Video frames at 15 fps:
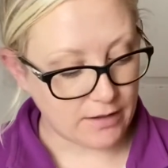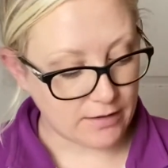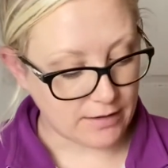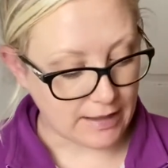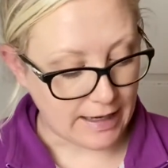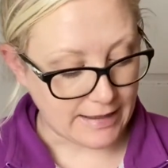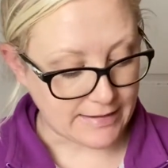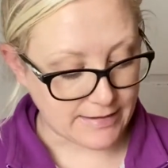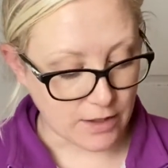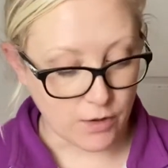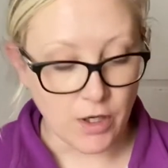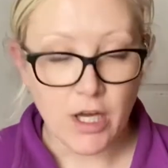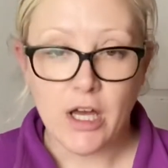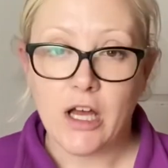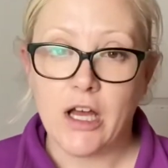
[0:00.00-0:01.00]
Okay, so
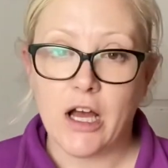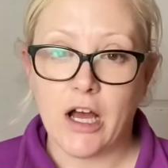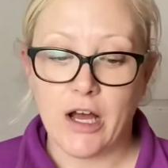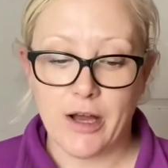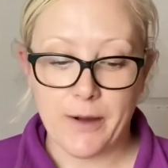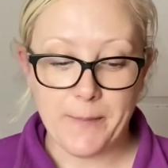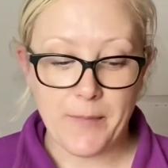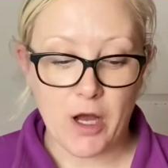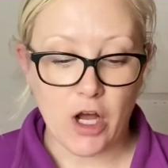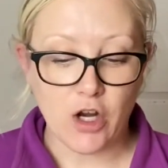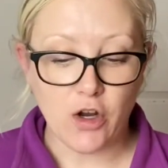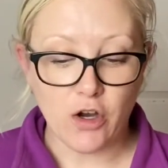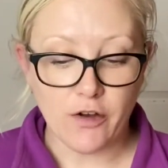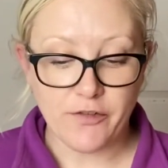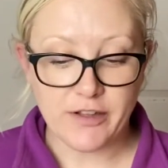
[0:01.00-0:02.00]
a
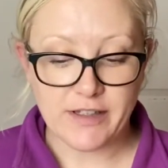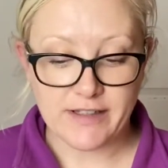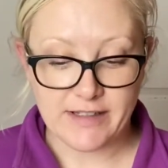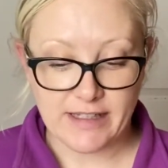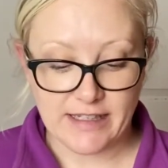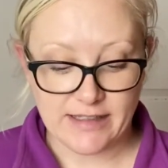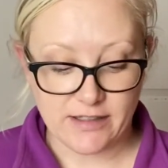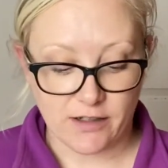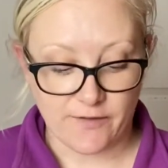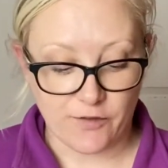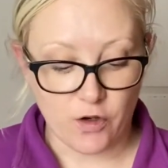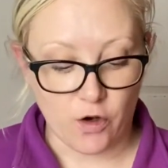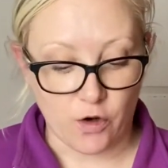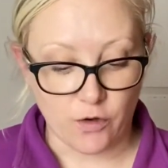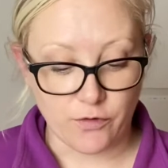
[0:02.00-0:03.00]
lot of the seeds I've
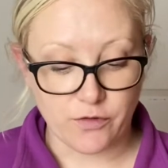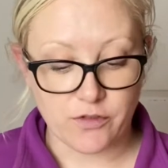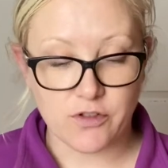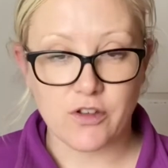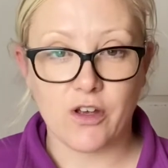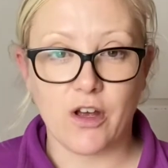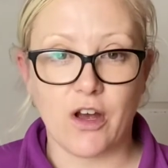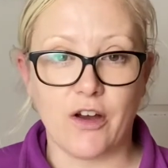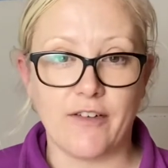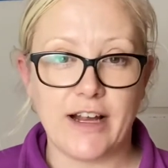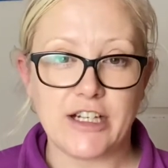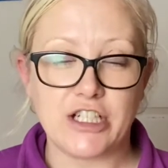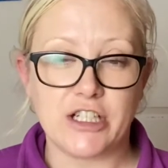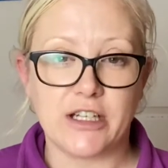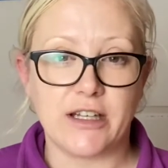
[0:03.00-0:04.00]
got are
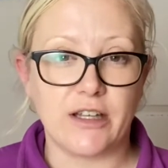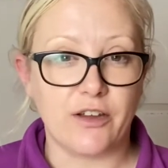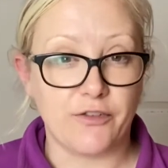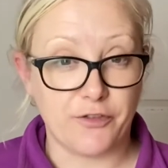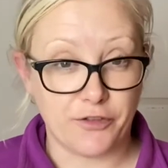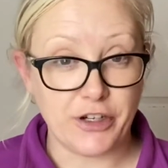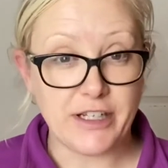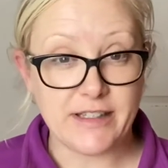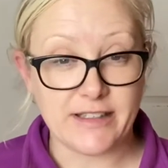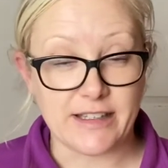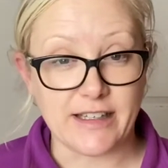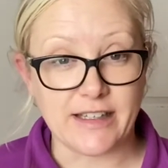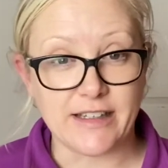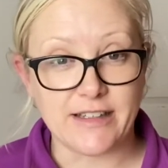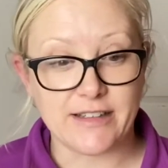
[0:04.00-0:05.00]
actually free
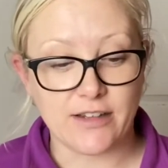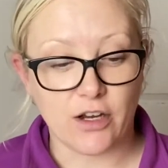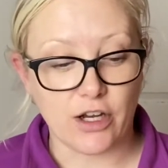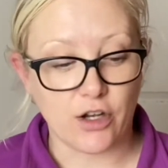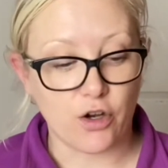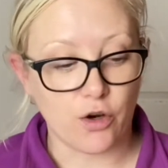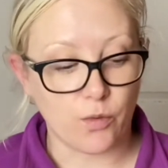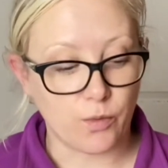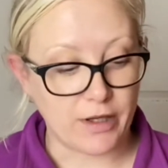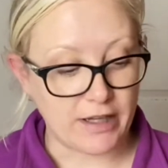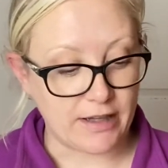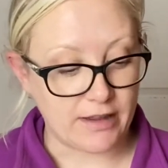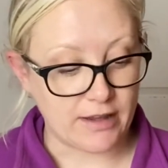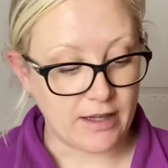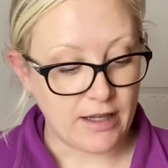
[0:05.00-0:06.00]
seeds that I got
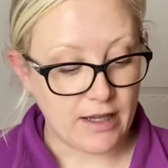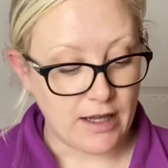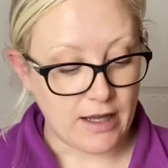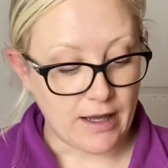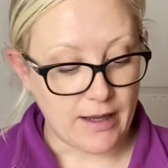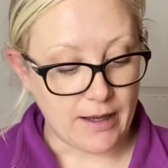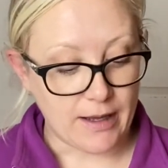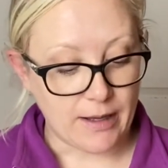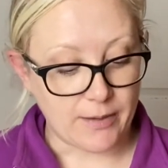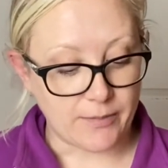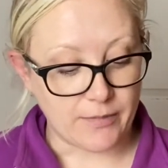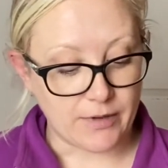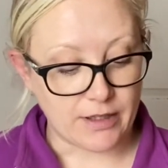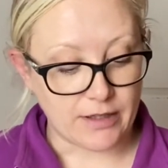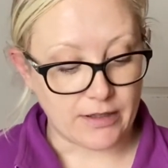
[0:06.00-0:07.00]
with
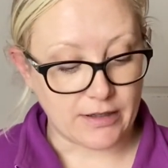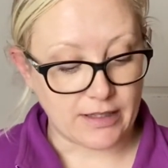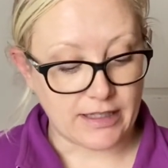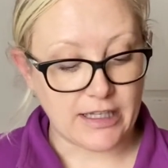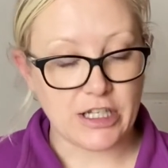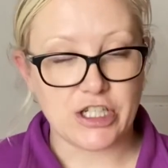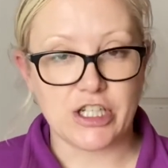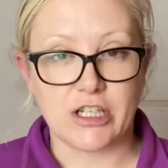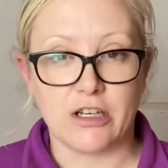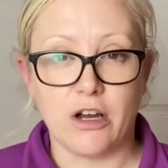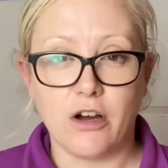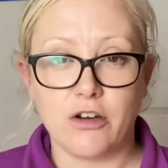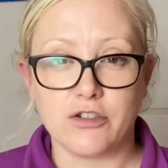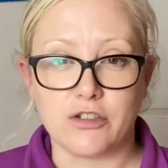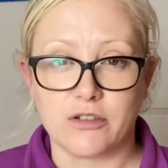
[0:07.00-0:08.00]
the Kitchen
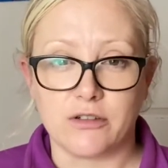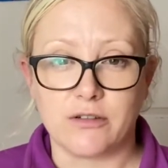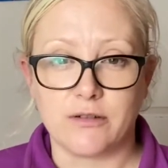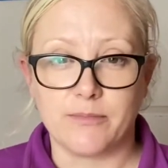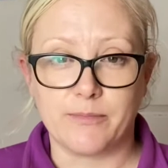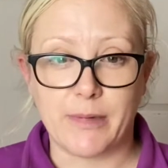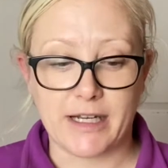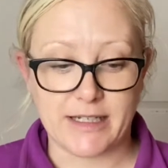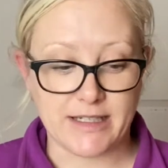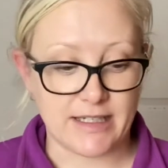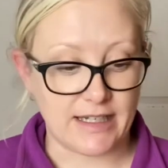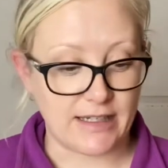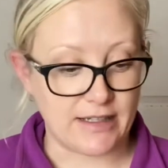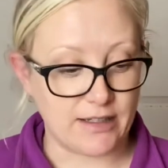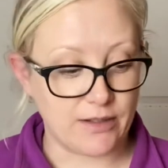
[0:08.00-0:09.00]
Garden
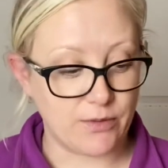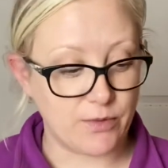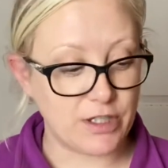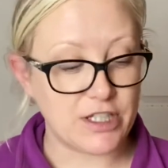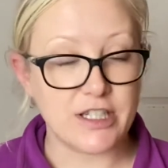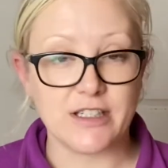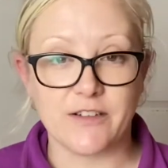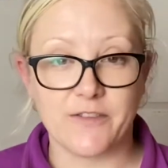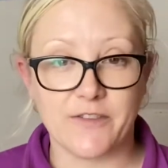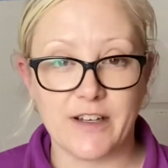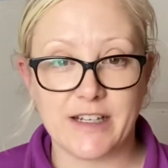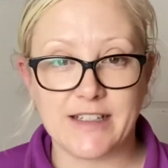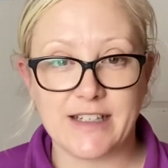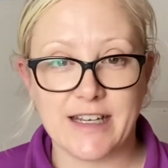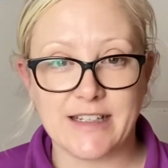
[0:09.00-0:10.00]
magazine, which is a
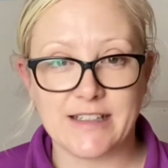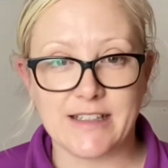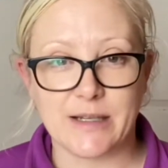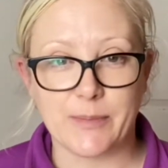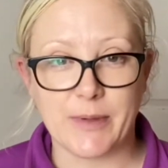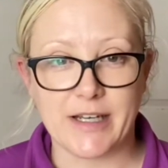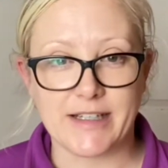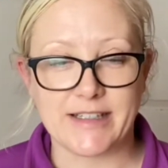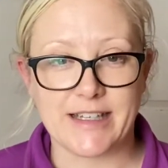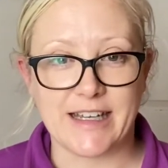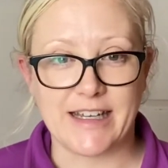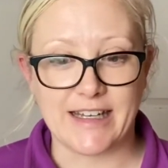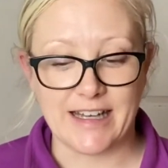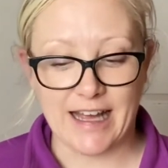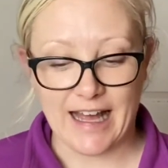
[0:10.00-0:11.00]
fantastic
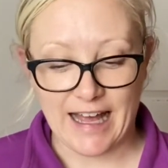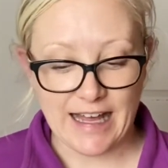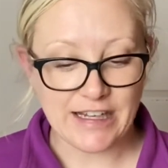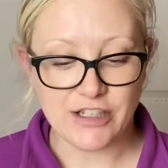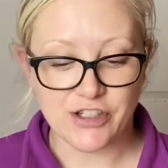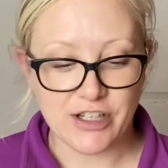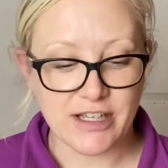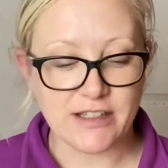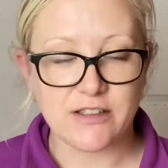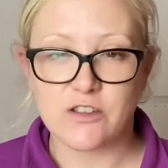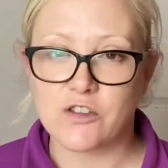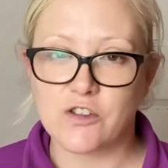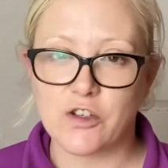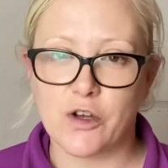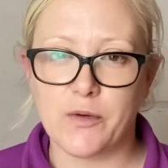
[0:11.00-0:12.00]
magazine, and you get
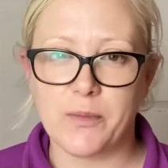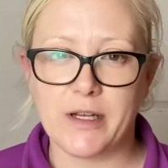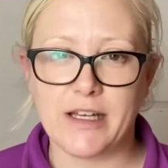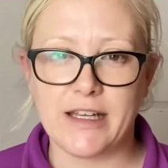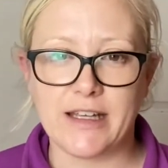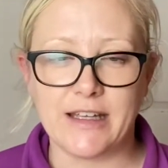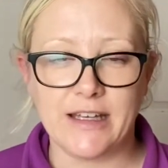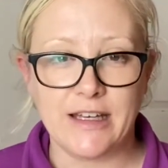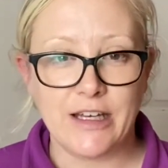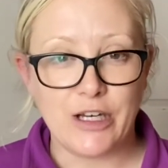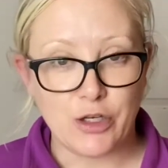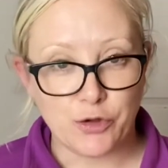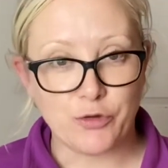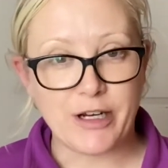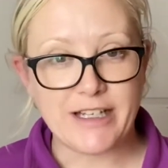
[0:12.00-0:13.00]
so many
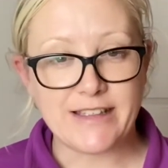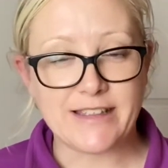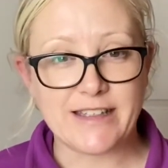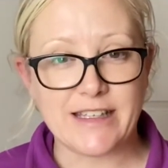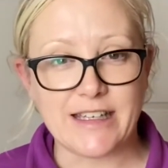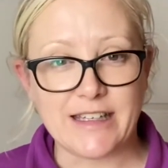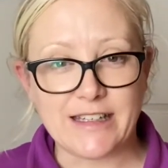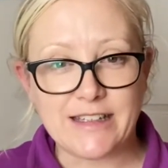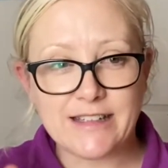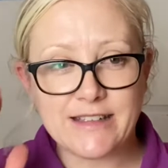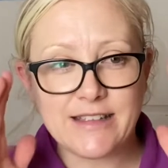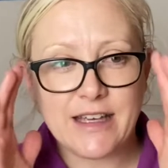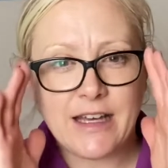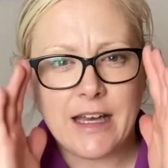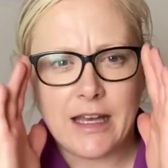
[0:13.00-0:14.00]
great seeds,
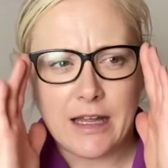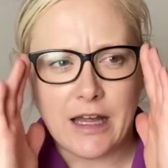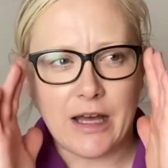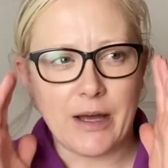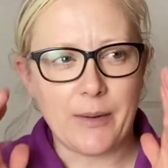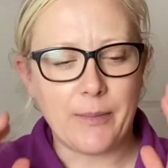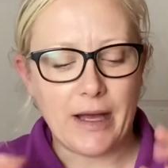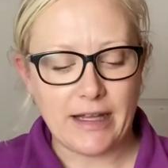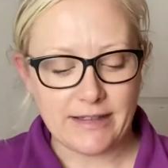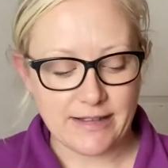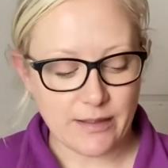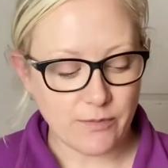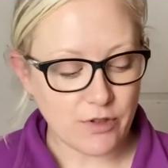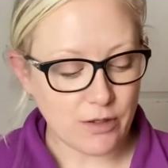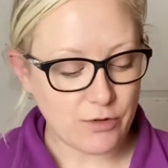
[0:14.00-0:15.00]
and
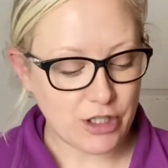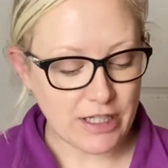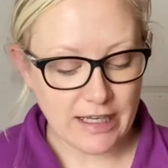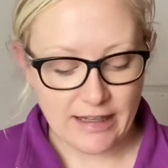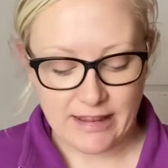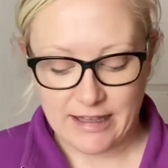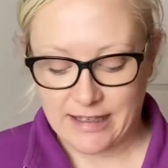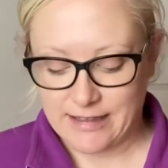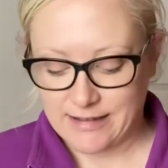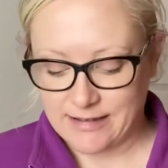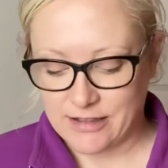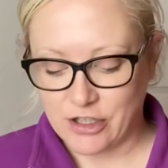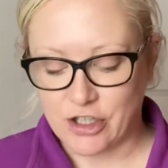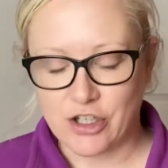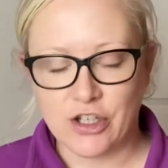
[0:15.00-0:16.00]
sometimes you get things
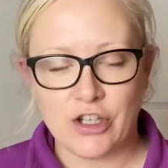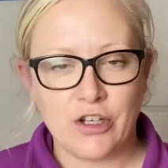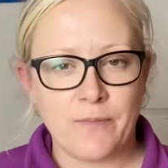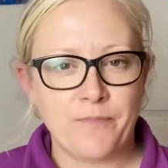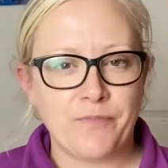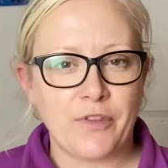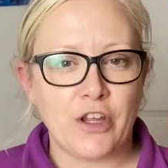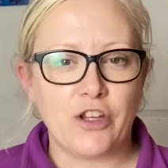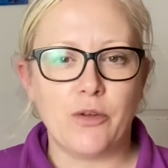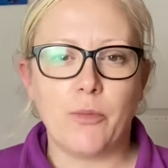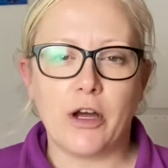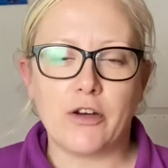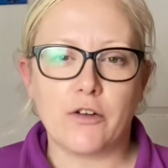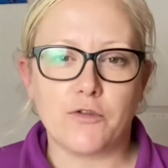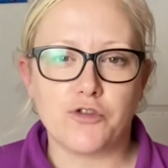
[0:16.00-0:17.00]
that you
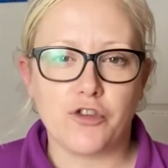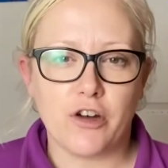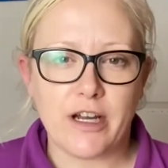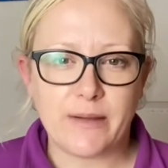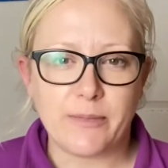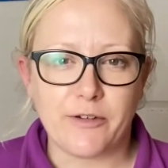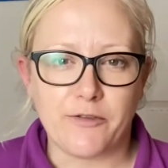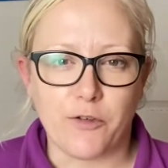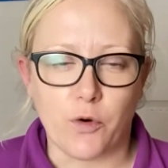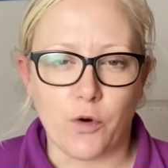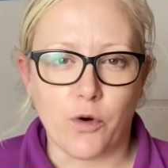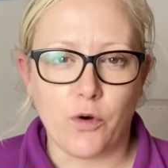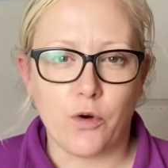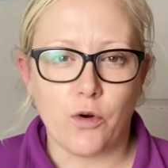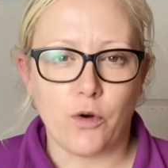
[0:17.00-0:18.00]
might not have tried
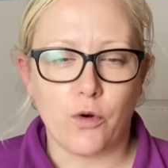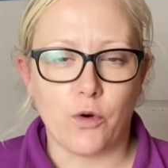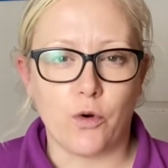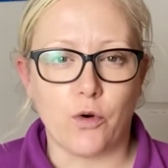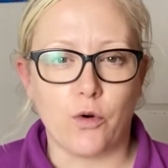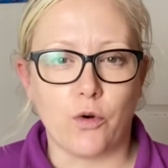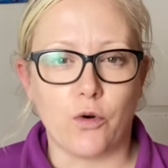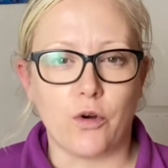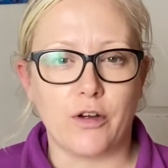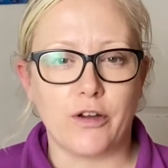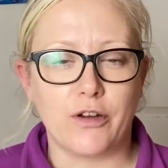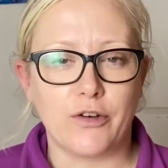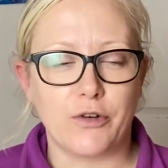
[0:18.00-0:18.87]
before or not